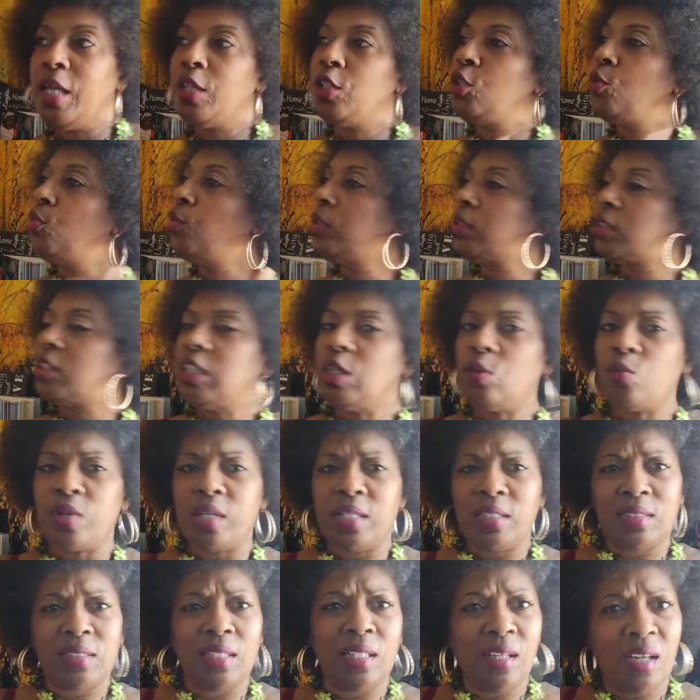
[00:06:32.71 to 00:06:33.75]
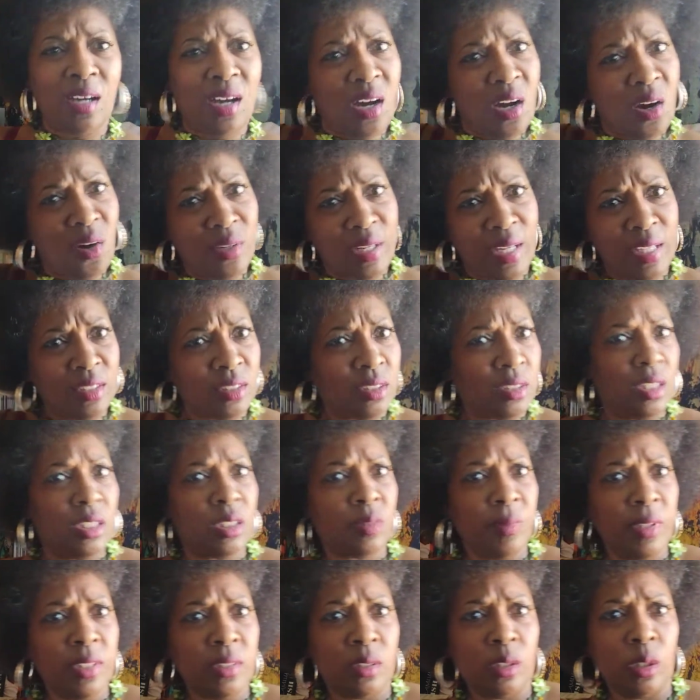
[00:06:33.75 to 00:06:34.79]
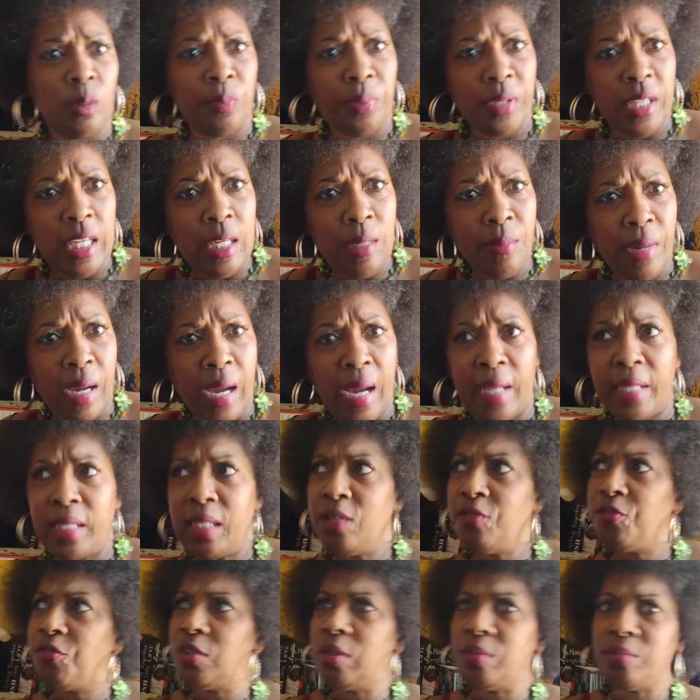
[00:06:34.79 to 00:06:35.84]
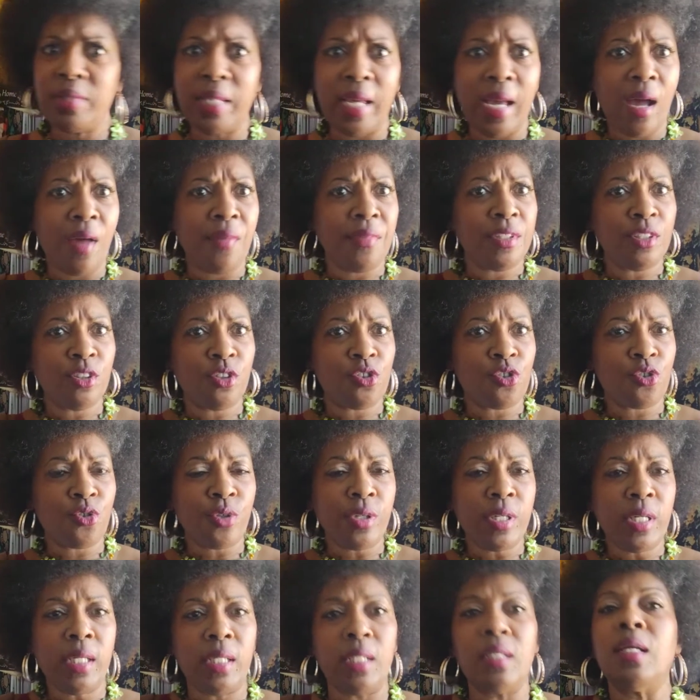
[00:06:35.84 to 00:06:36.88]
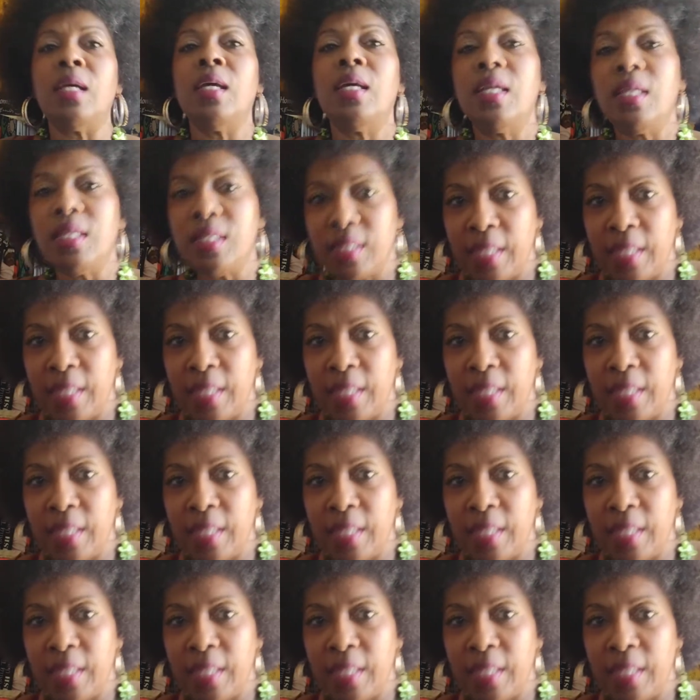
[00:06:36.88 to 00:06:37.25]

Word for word: You would see when they said, "Oh, that's just Mr. Peabody from down the street."